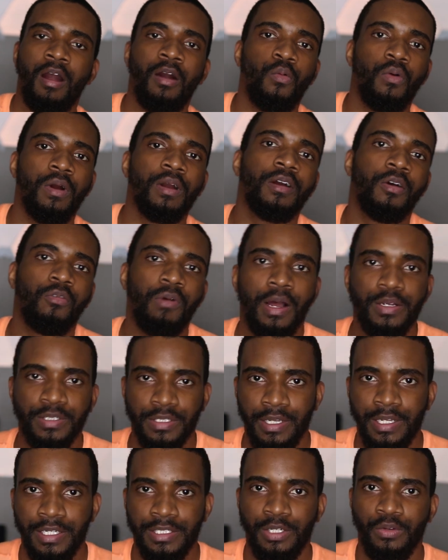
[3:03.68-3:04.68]
are workarounds
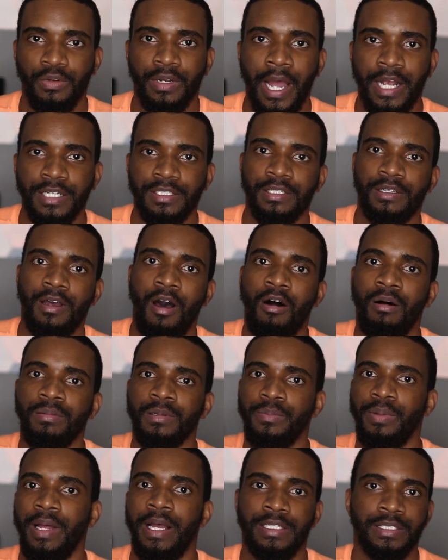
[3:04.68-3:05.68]
to this. You can actually call up
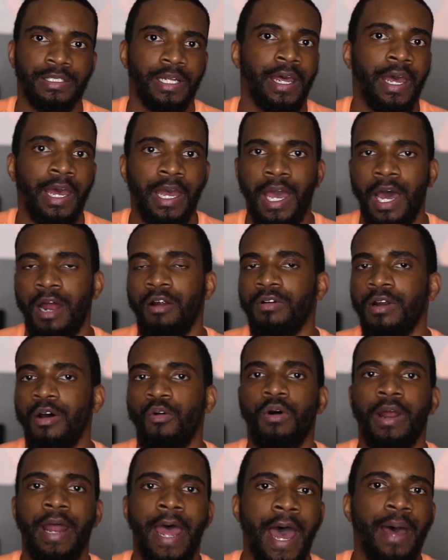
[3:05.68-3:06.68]
the place and say, hey, I don't know
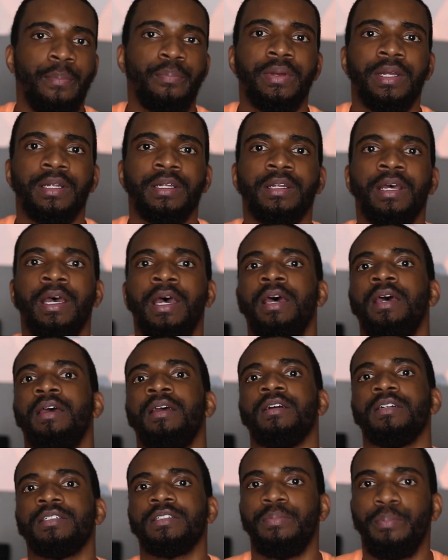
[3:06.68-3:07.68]
what happened.
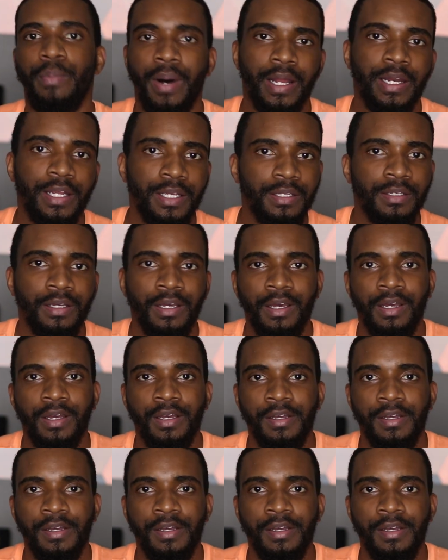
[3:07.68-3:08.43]
Here's the money.